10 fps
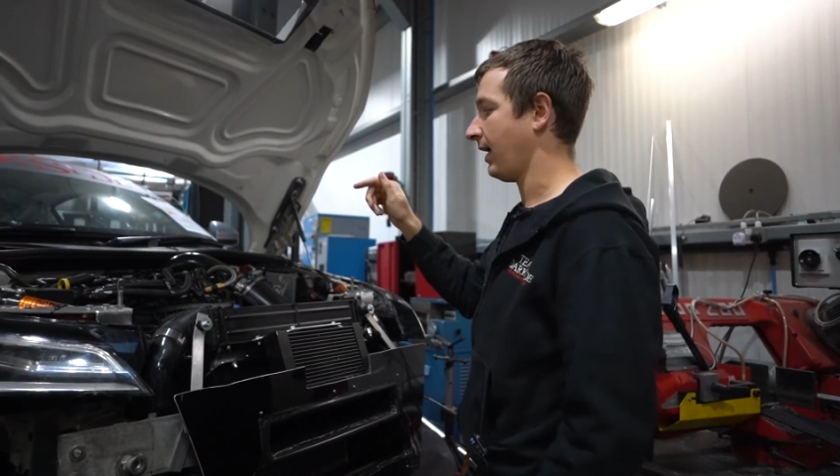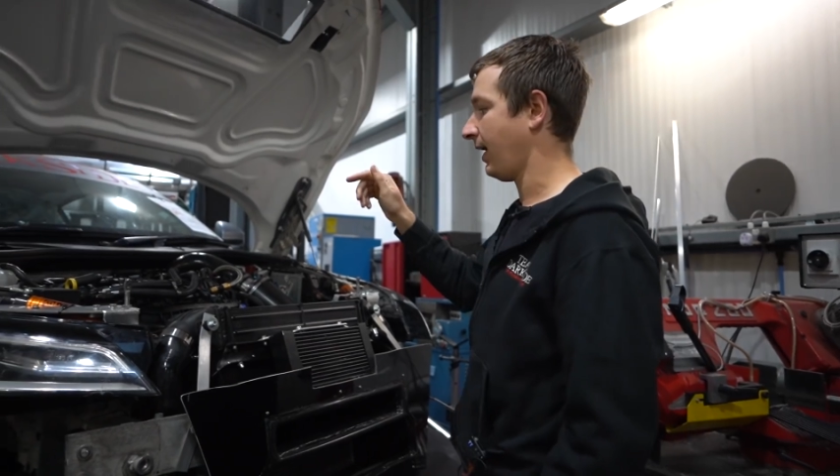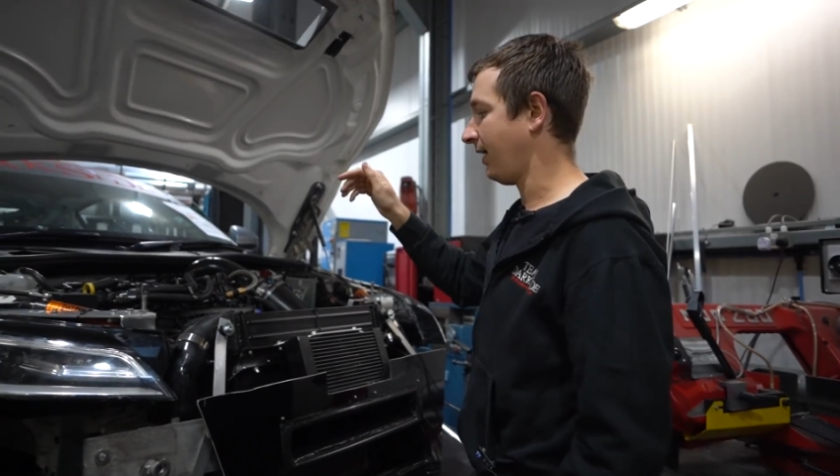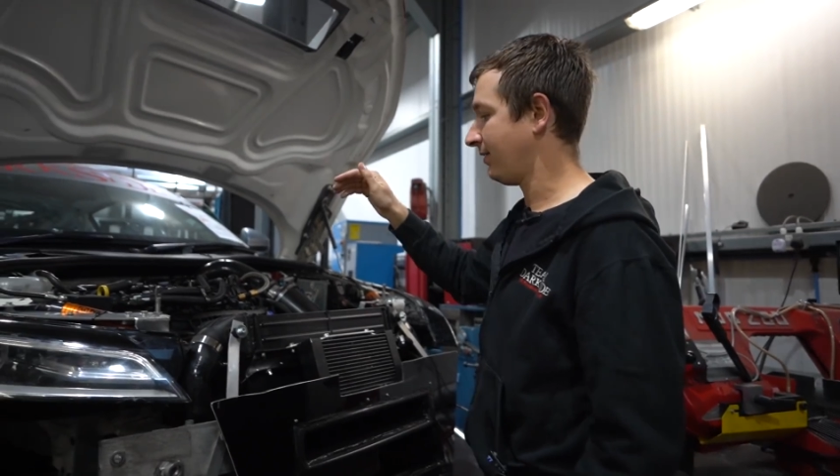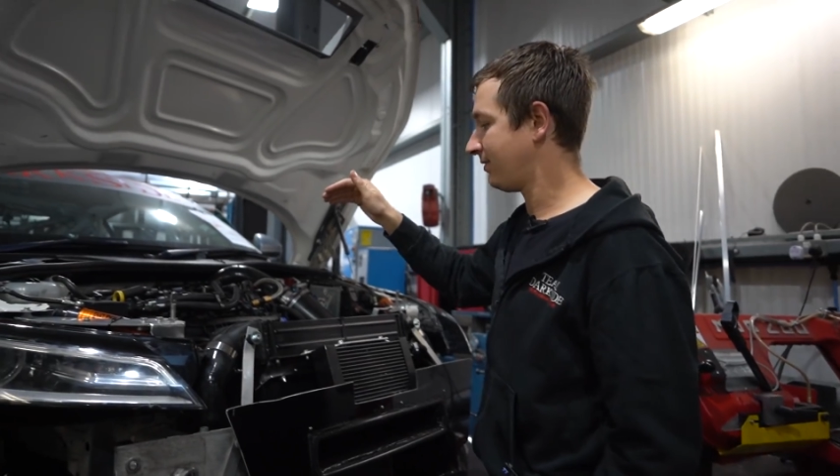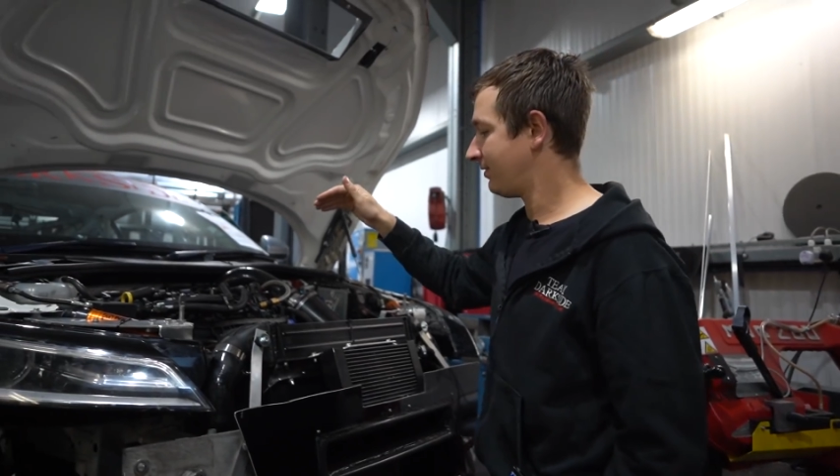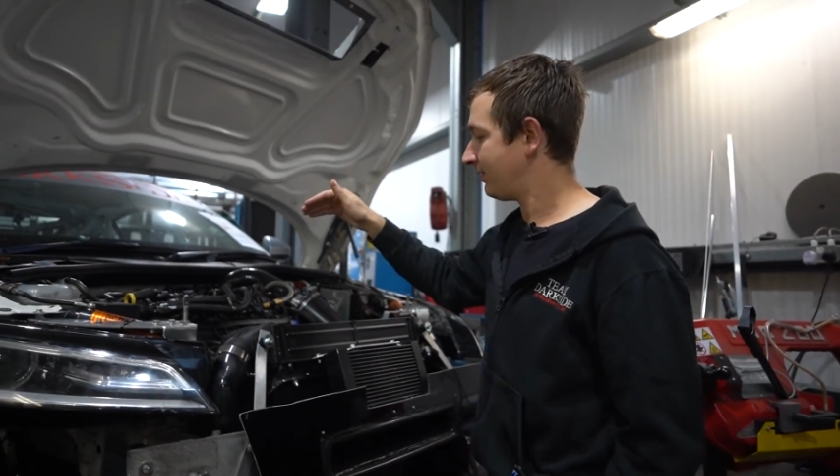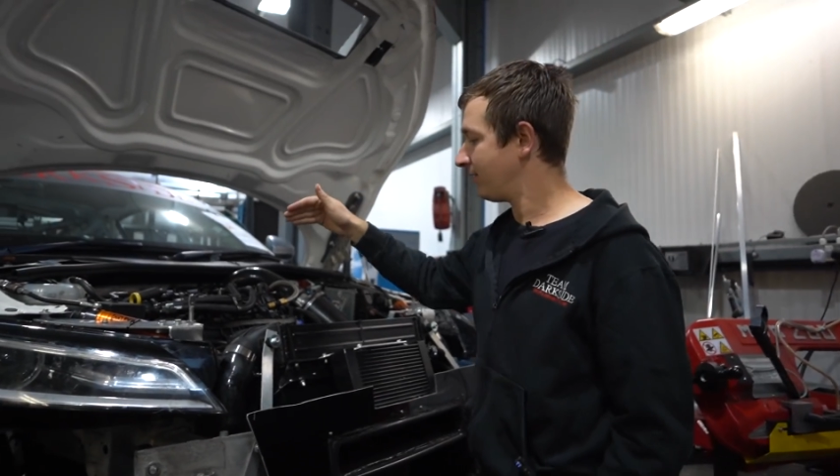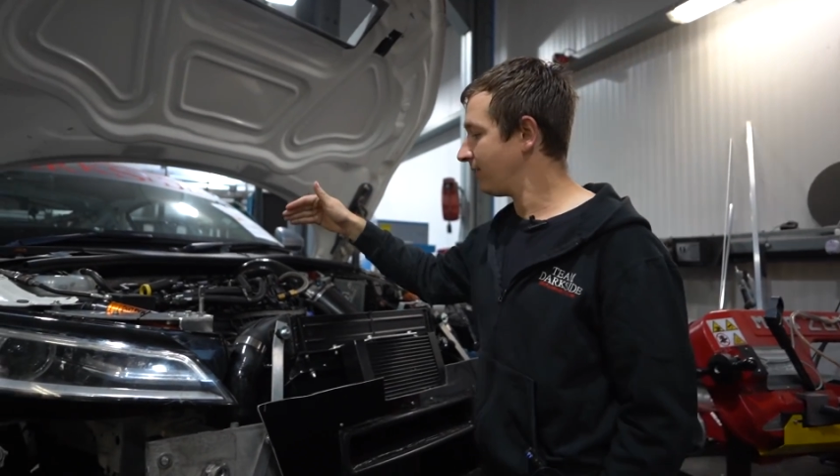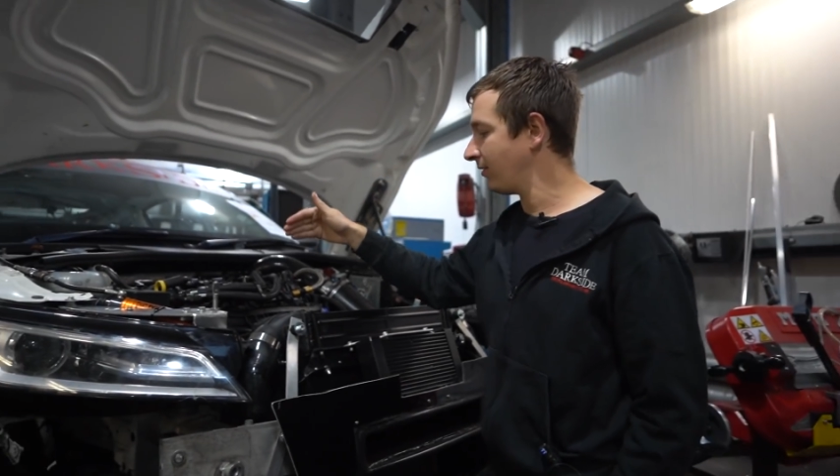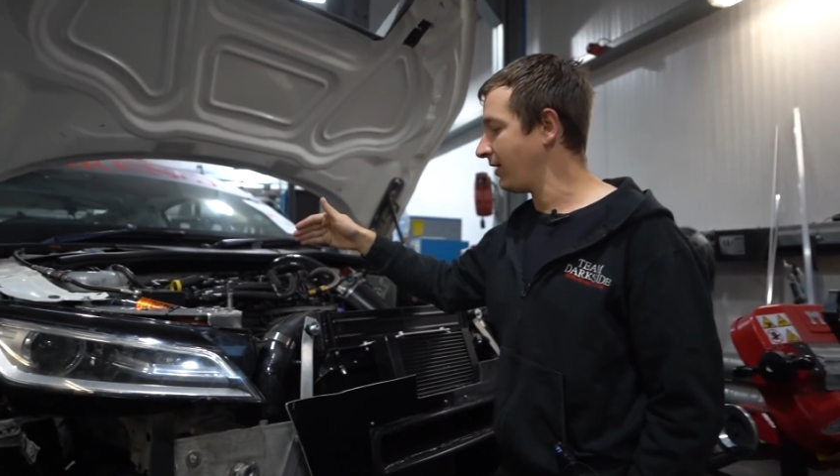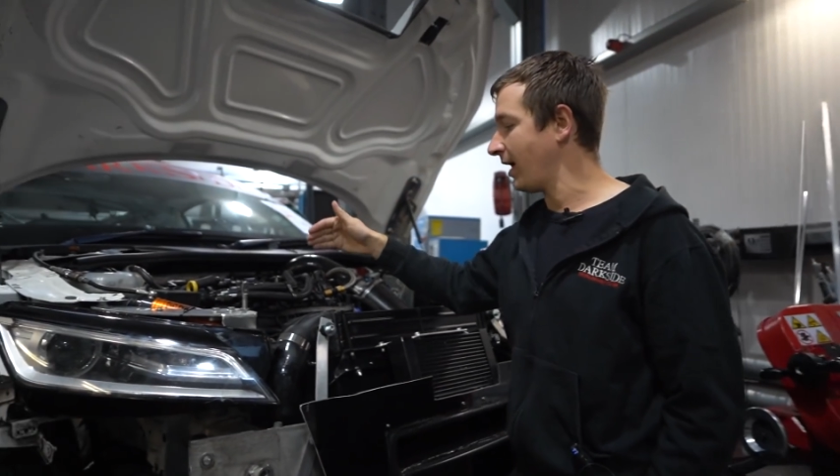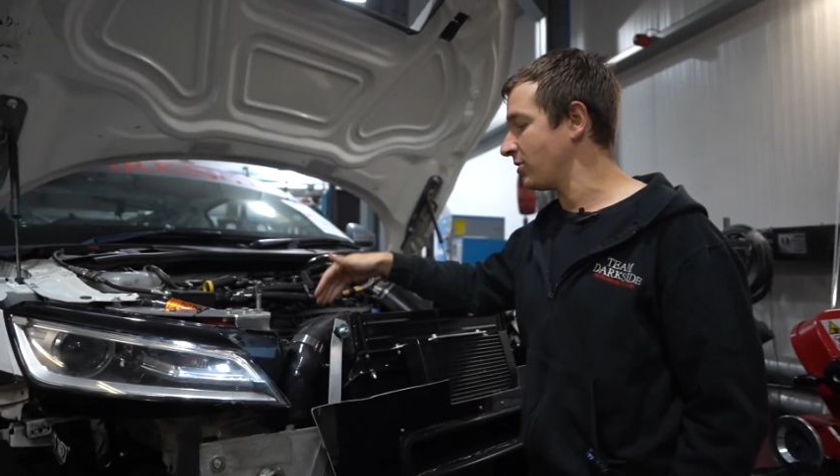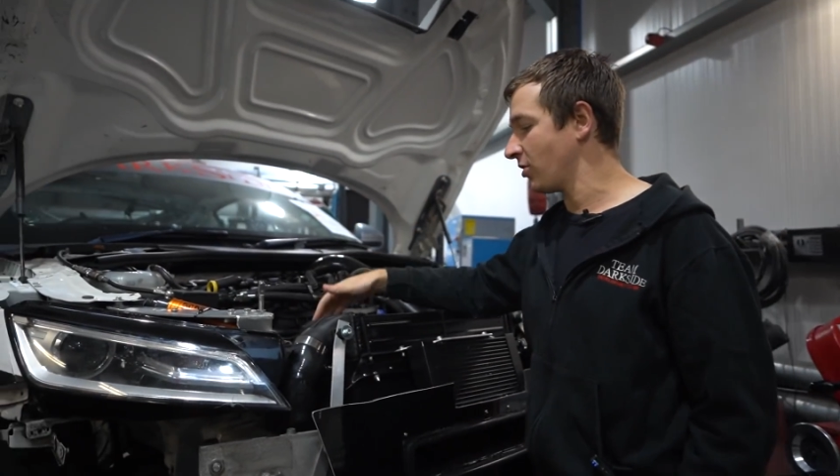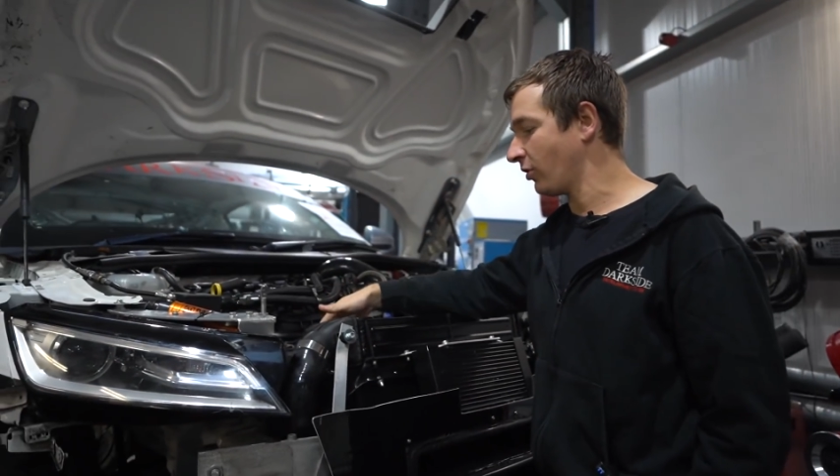is the
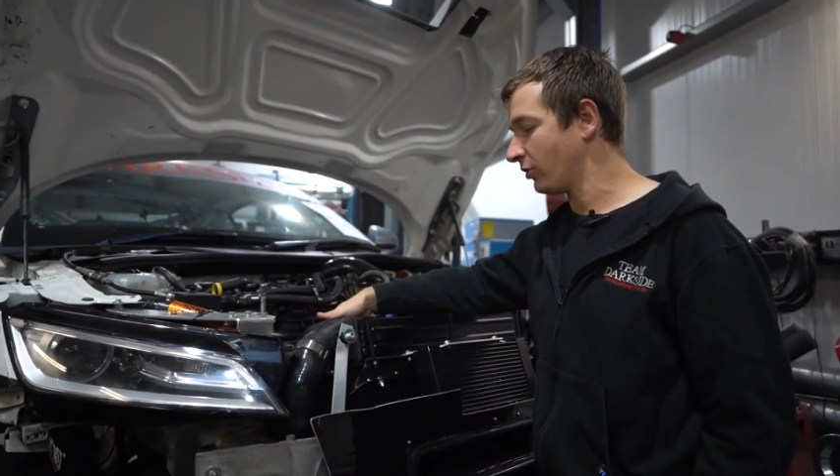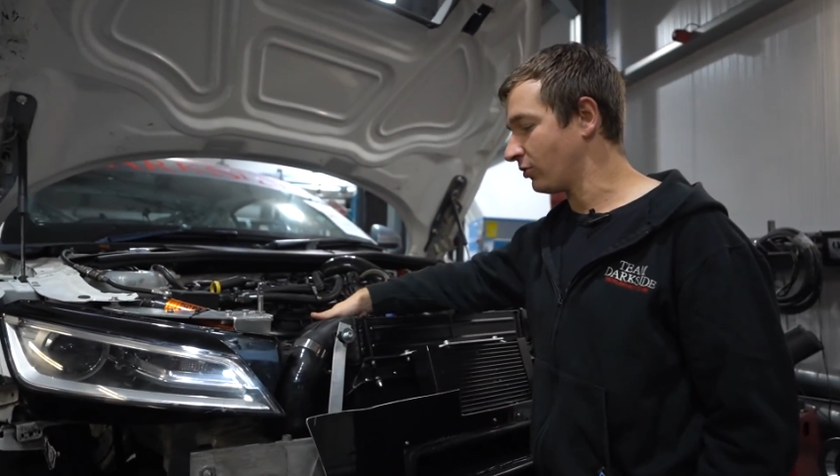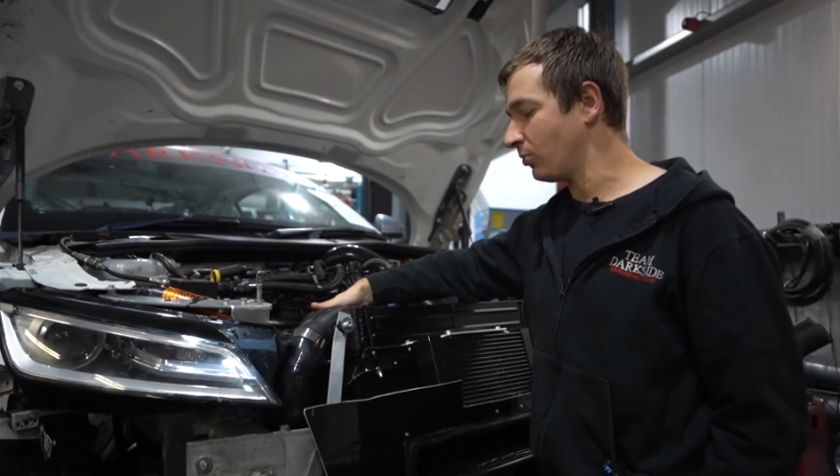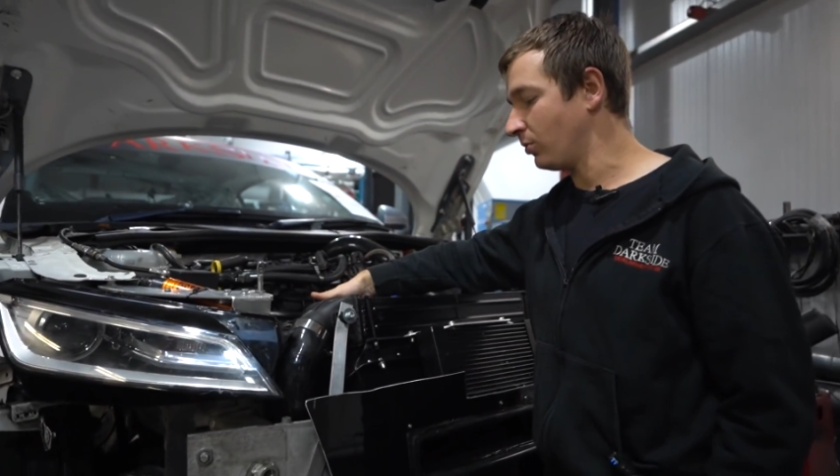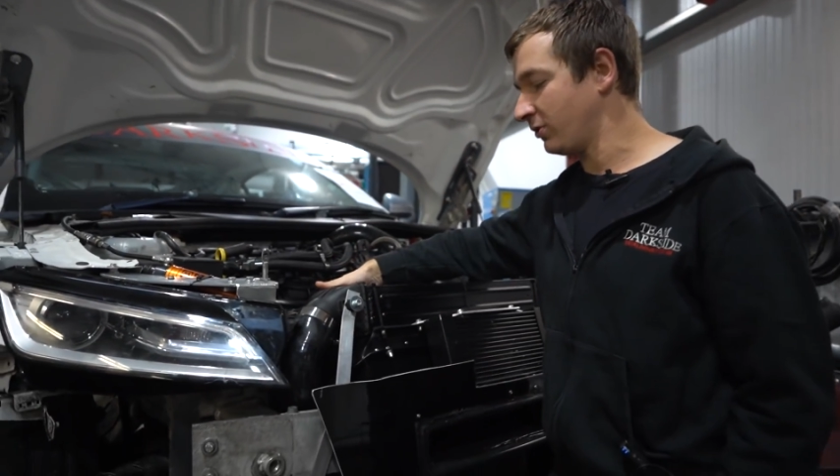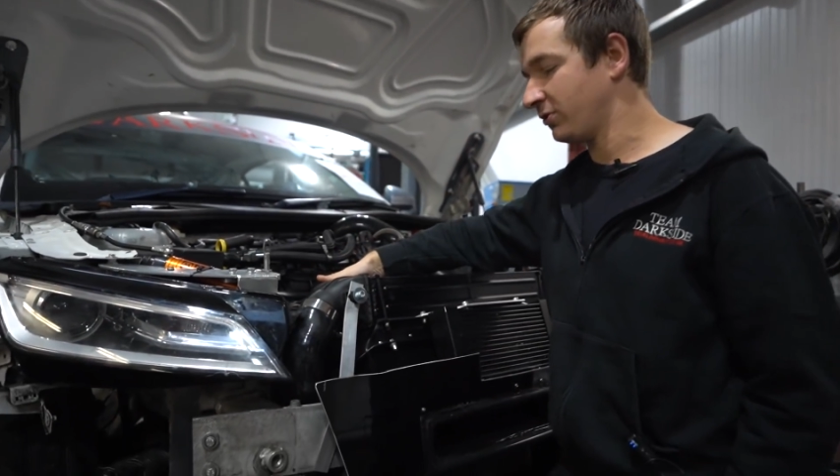engine oil cooler's